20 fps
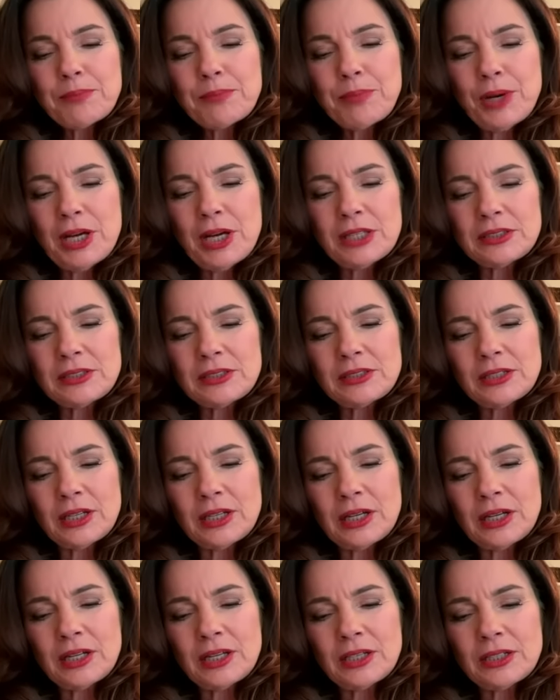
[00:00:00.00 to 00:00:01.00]
But,
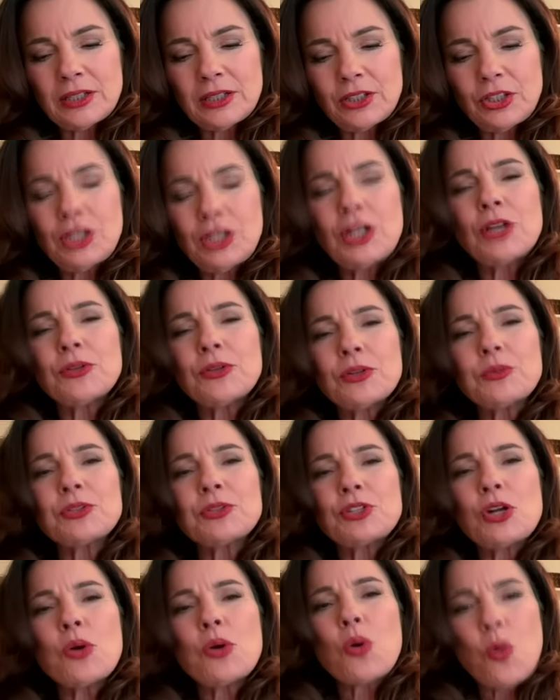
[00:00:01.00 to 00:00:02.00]
you know, there
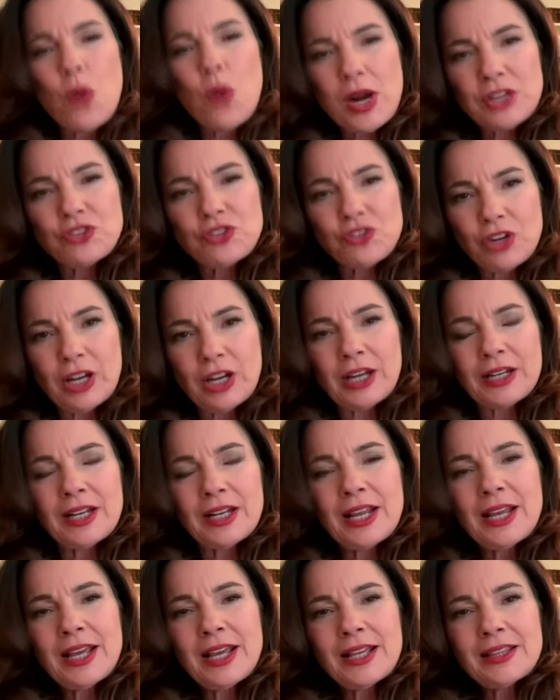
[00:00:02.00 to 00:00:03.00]
was no
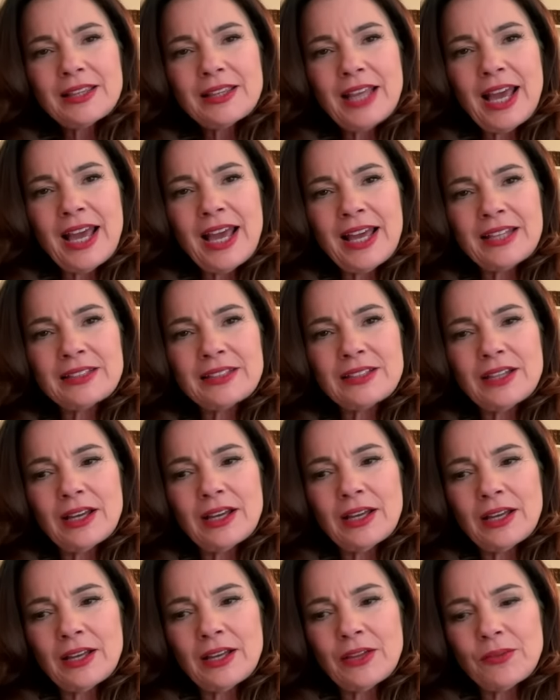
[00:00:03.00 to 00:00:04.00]
question that
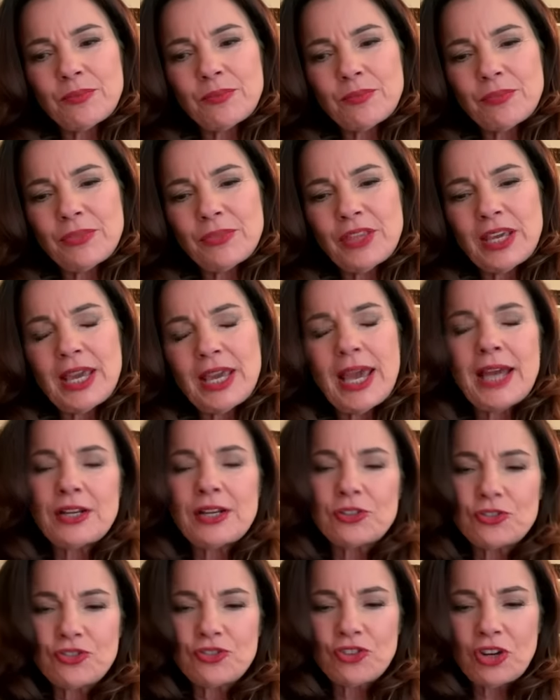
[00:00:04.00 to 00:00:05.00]
the
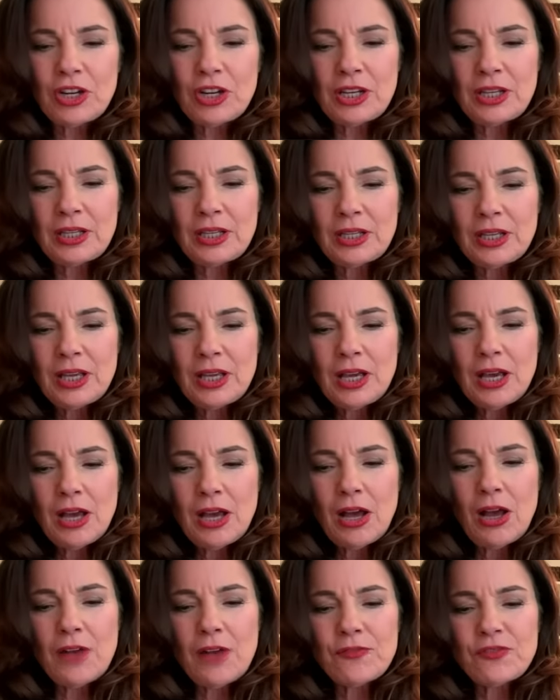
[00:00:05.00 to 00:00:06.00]
energy
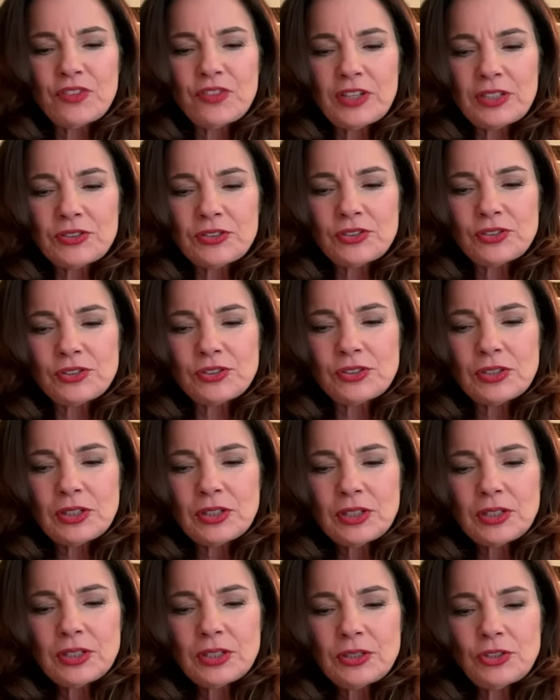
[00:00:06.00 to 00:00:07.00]
of this
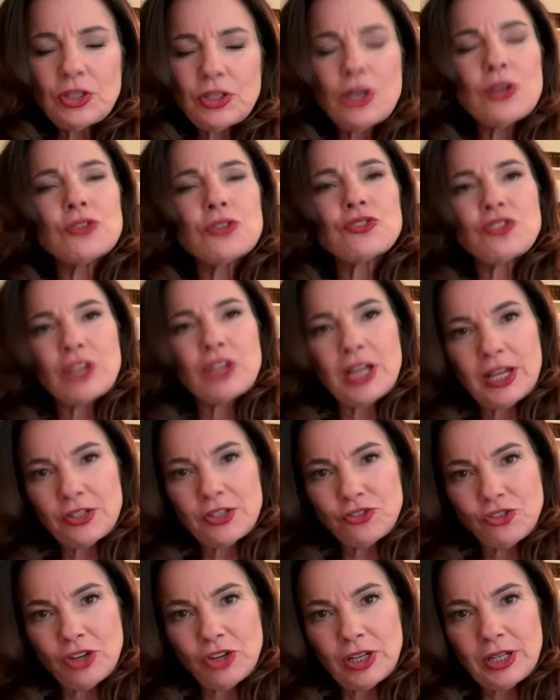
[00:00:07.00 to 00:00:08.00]

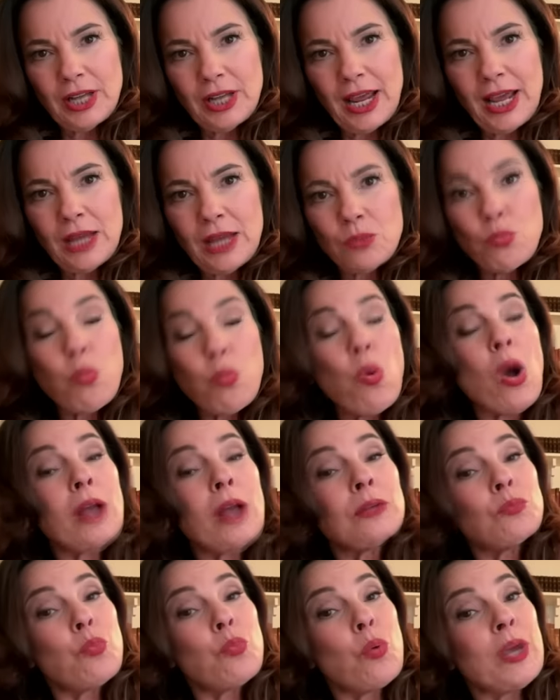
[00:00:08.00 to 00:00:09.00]
negotiation and
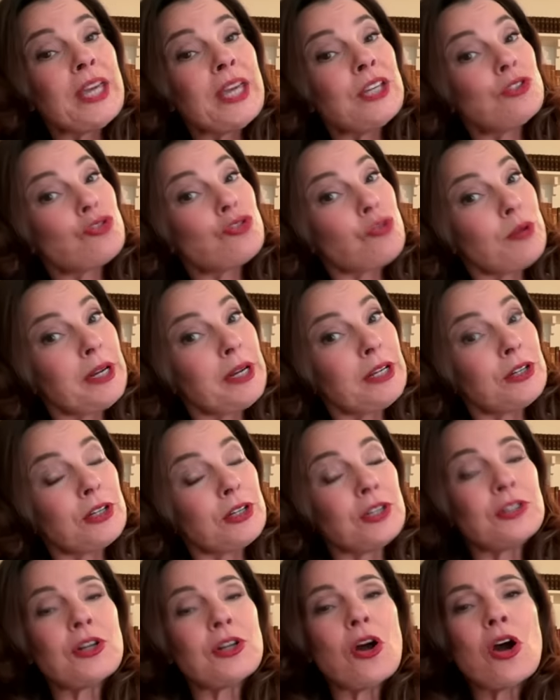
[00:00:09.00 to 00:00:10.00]
what we
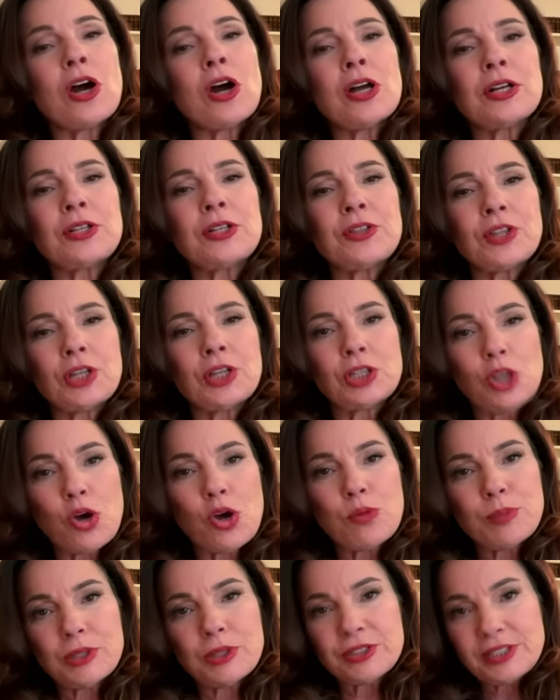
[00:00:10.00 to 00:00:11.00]
triggered on the
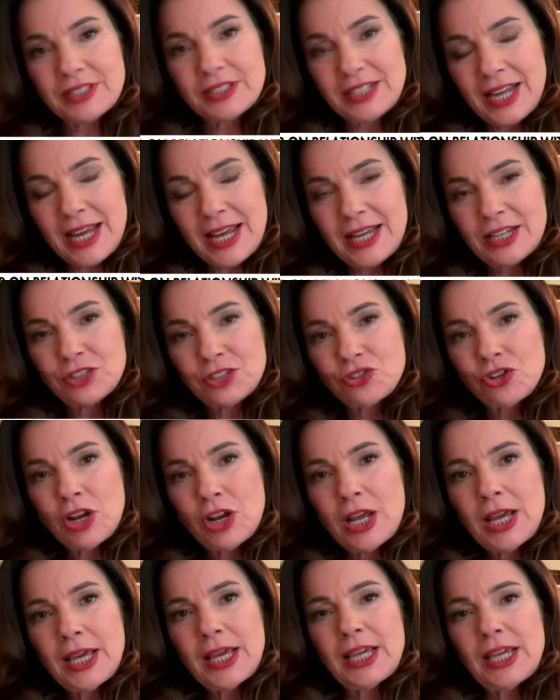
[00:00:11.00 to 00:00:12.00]
global stage
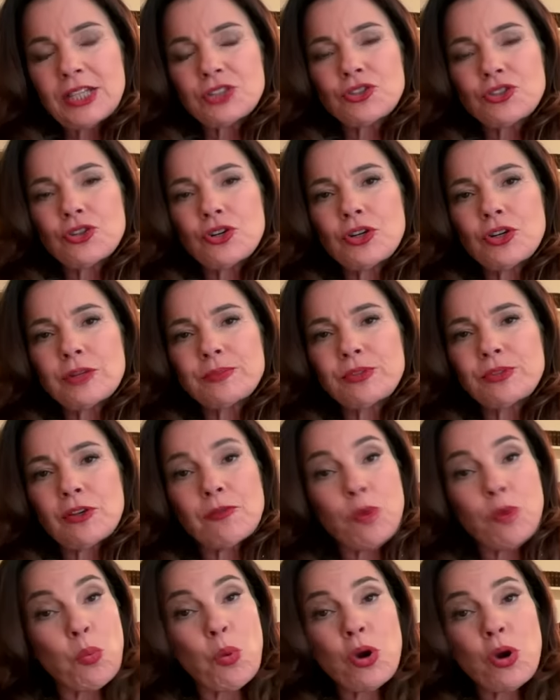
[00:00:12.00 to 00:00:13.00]
mm-hmm. in terms
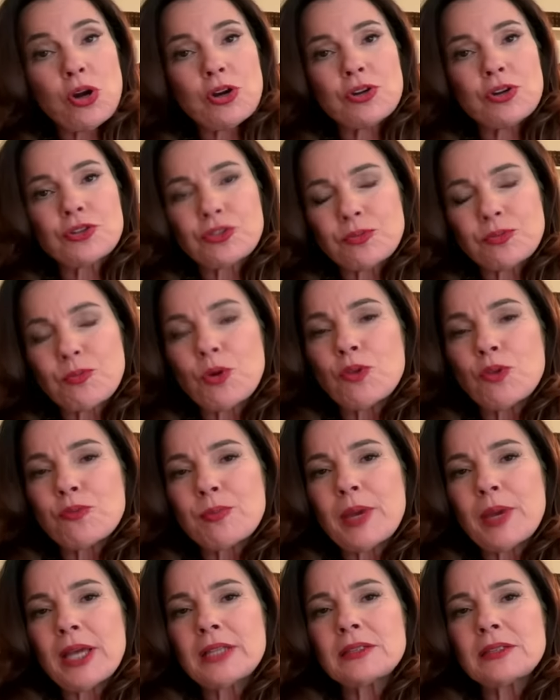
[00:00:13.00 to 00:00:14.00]
of a workers'
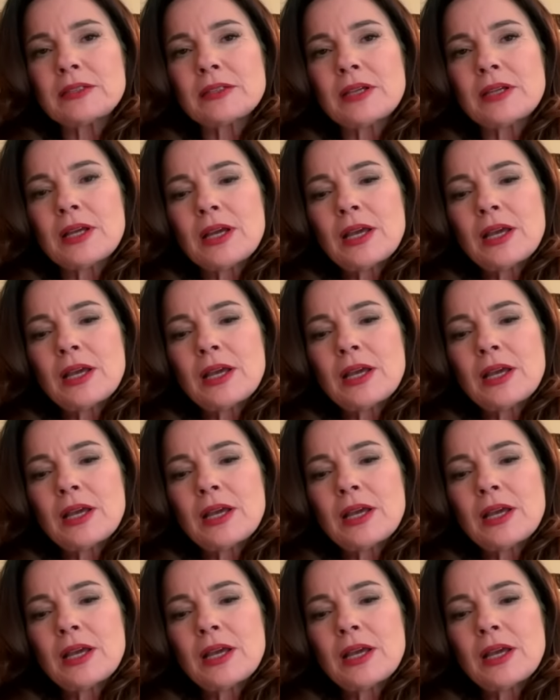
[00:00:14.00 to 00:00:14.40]
movement